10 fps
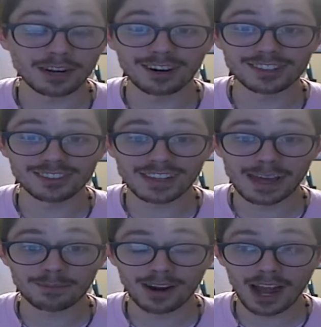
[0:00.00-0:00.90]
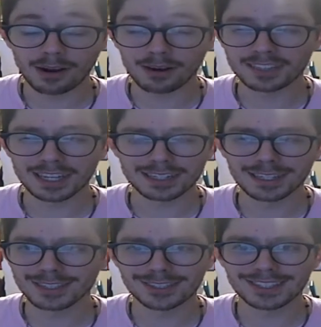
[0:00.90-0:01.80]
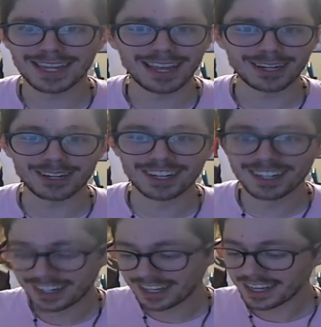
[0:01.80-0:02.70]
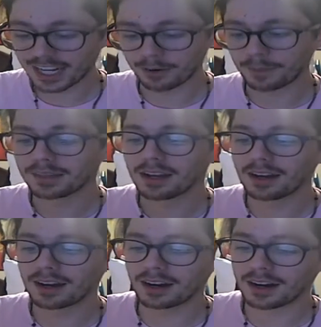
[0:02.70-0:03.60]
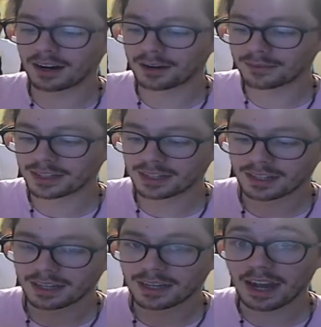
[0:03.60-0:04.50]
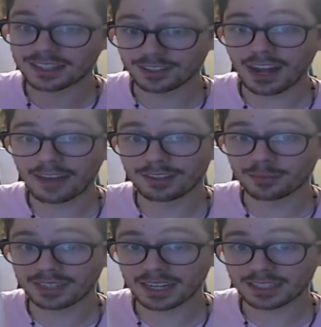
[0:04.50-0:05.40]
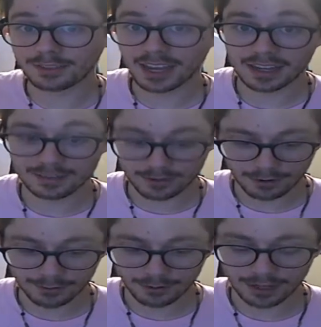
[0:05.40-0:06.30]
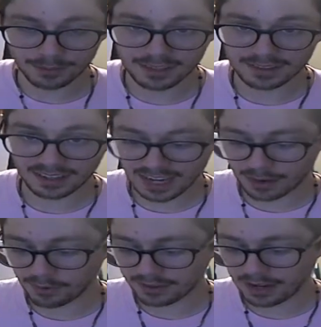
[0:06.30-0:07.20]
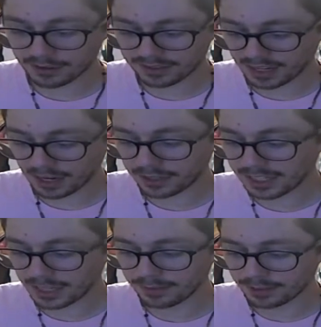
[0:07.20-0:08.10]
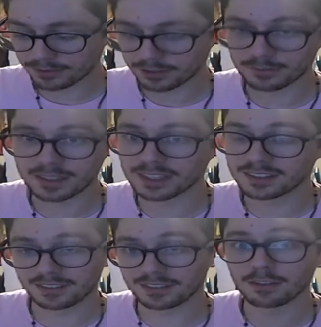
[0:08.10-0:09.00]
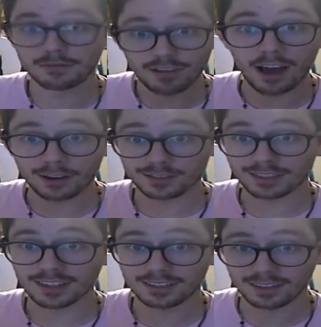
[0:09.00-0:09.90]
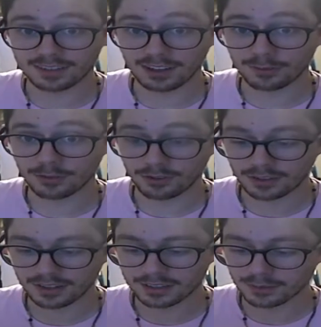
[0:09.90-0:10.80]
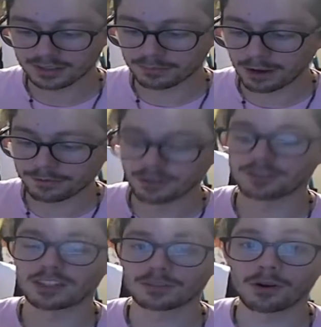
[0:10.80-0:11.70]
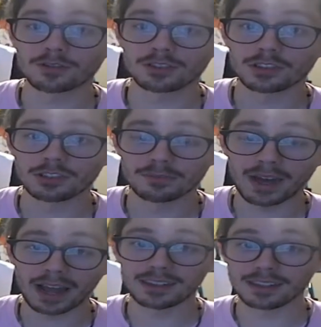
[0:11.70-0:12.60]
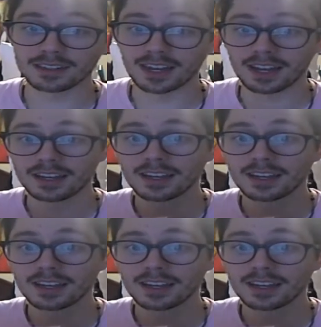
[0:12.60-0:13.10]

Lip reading: I saw that part happen, I was like, did they just take her? Anyway, I still have the protective case over it because it came with it, and I was like, I want to keep this preserved because this is the final season of Sailor Moon, and this was my first exposure to it back in the day.